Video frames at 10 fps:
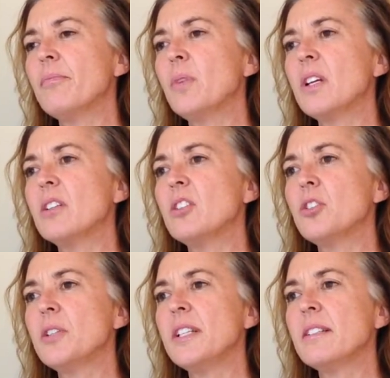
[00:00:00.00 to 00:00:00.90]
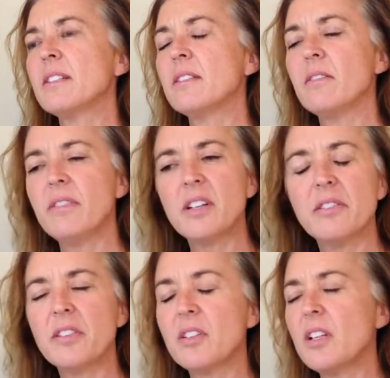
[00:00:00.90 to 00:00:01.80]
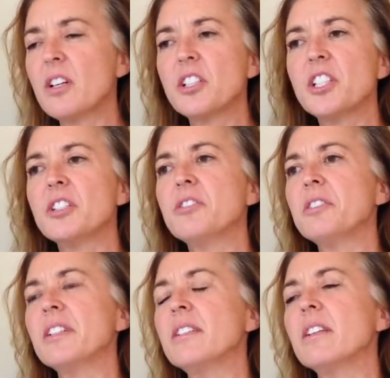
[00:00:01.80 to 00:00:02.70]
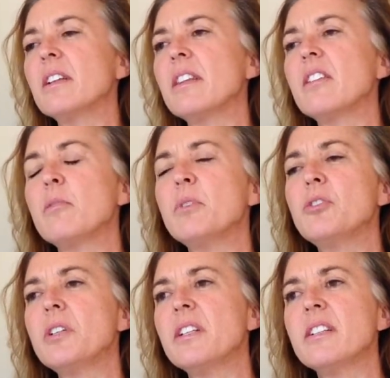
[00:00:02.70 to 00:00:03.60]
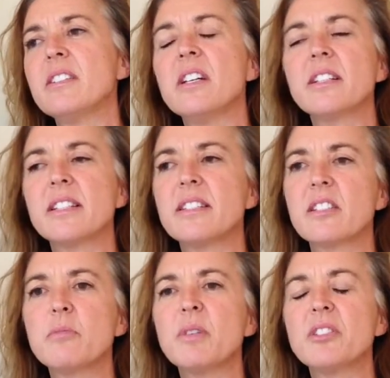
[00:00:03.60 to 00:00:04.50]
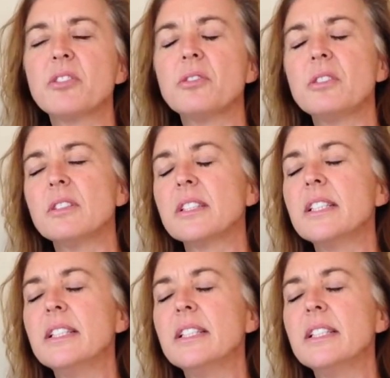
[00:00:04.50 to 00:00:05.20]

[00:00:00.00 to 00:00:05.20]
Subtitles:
we can treat very, very young children. I think they've been treated as young as 6 months old.